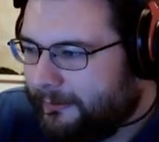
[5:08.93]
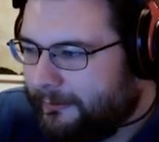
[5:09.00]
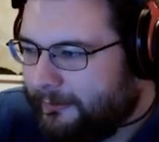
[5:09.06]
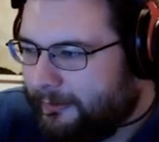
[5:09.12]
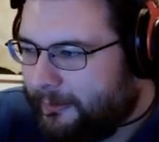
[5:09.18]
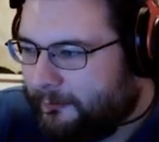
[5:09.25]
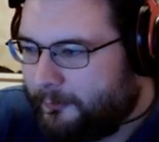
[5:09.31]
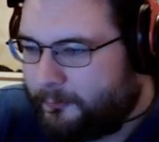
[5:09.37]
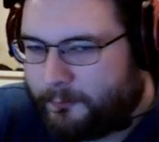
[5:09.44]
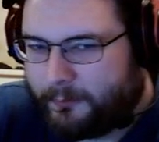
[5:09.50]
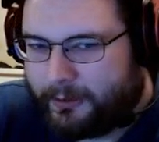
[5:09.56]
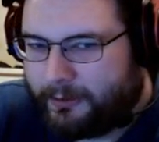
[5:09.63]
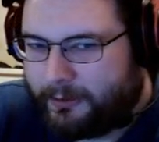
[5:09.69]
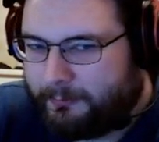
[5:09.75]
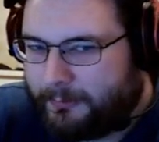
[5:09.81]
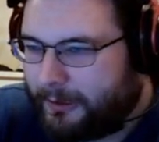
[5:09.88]
You'll have to
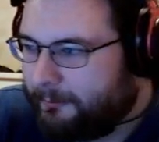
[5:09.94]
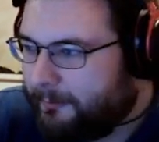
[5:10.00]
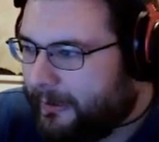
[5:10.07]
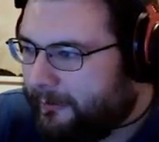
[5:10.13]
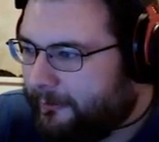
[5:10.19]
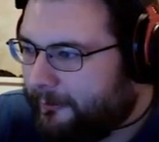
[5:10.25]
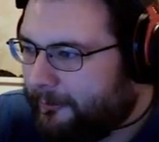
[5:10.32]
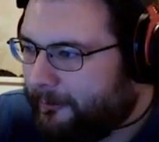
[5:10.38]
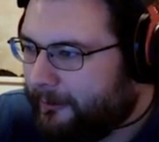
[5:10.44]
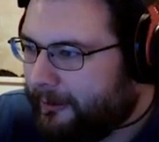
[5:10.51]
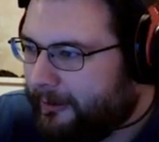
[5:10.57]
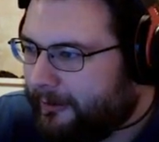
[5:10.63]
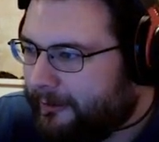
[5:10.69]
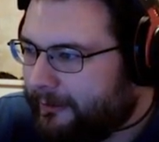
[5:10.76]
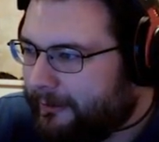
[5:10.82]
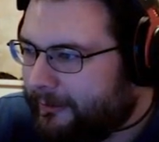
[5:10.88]
forgive me. I'm bouncing
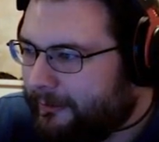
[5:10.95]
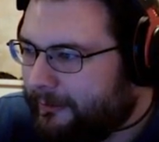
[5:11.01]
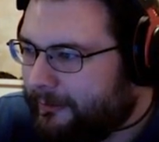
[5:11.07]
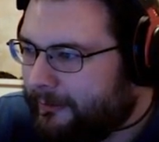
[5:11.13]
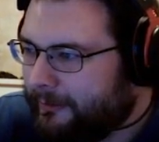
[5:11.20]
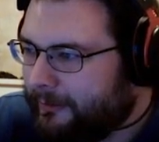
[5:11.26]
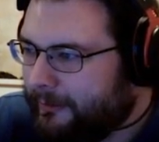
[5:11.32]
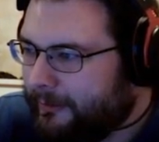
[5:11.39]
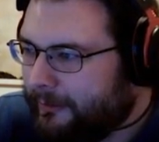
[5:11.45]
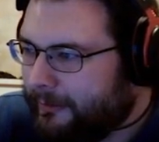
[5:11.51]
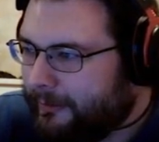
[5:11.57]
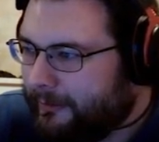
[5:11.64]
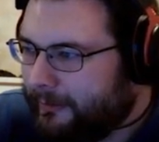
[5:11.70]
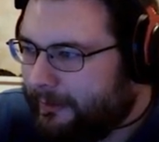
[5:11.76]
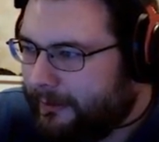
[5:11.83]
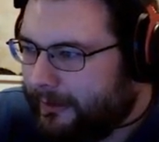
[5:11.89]
around here.
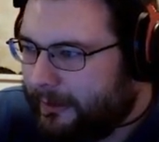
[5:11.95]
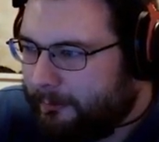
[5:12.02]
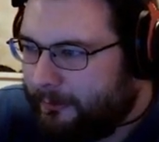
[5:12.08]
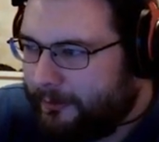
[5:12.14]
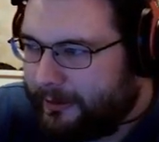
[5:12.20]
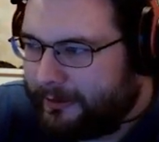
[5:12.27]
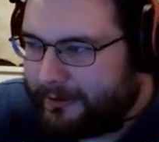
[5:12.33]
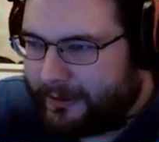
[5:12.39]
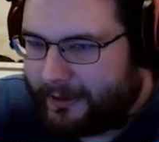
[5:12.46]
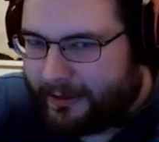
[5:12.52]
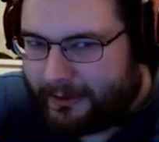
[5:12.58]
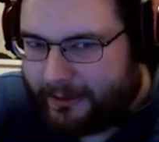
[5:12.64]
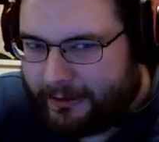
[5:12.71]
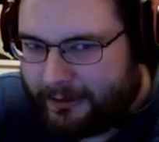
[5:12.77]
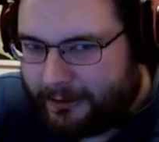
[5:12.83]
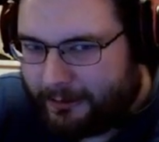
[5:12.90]
They put a
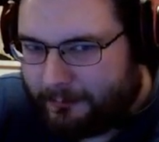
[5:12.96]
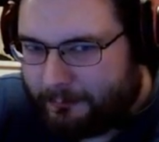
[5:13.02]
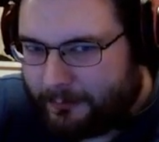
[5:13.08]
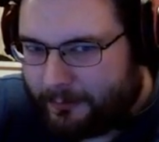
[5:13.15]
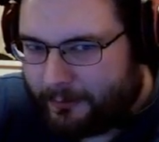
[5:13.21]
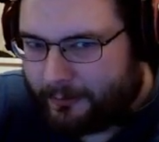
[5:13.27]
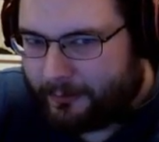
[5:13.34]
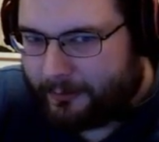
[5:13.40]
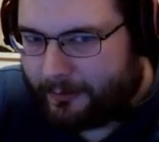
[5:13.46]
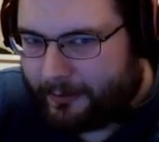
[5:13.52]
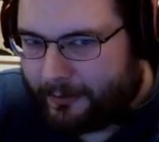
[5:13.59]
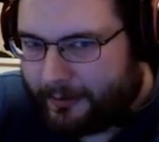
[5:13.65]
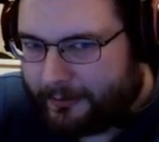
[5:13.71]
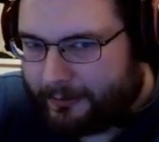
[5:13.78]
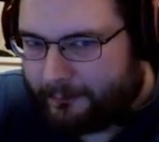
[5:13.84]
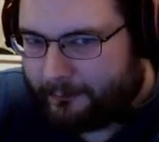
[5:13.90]
tiny number
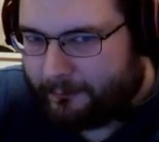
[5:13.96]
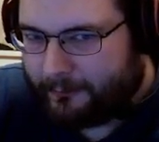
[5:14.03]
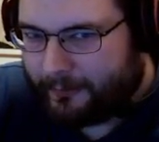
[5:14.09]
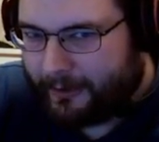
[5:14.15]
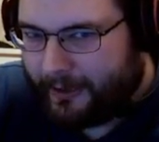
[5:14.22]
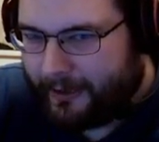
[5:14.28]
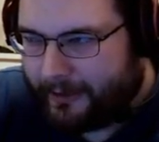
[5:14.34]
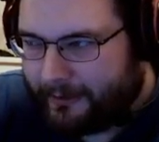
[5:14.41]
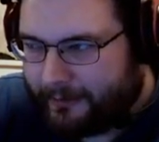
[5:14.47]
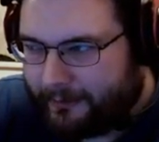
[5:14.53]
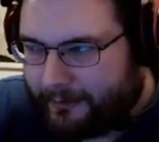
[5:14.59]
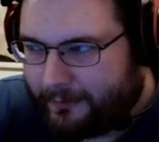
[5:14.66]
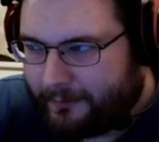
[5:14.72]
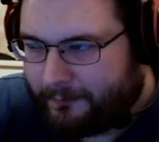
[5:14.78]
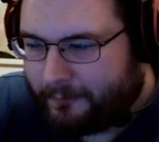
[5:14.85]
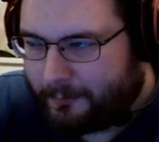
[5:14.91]
on the flat
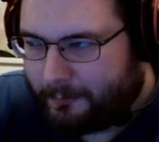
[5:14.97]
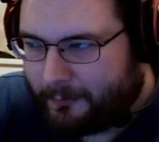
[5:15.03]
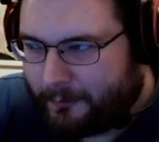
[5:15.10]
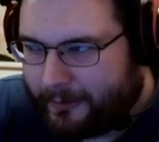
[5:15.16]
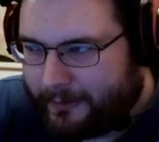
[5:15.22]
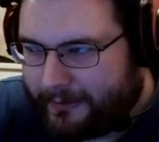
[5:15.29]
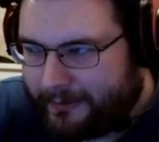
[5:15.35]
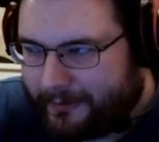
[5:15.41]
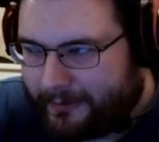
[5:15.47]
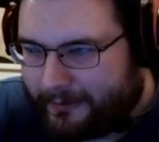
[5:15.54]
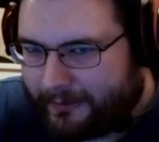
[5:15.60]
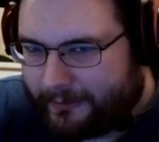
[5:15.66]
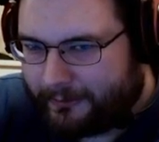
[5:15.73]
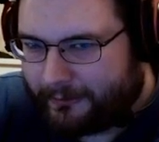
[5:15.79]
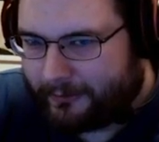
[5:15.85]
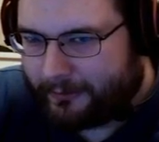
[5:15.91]
of the point that
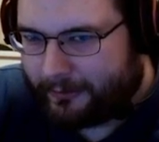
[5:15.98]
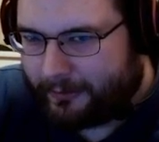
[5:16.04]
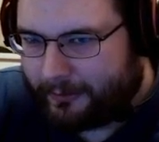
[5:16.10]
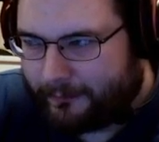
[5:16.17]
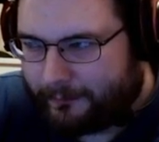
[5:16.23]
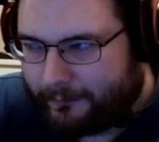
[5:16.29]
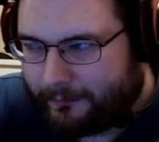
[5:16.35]
they took off,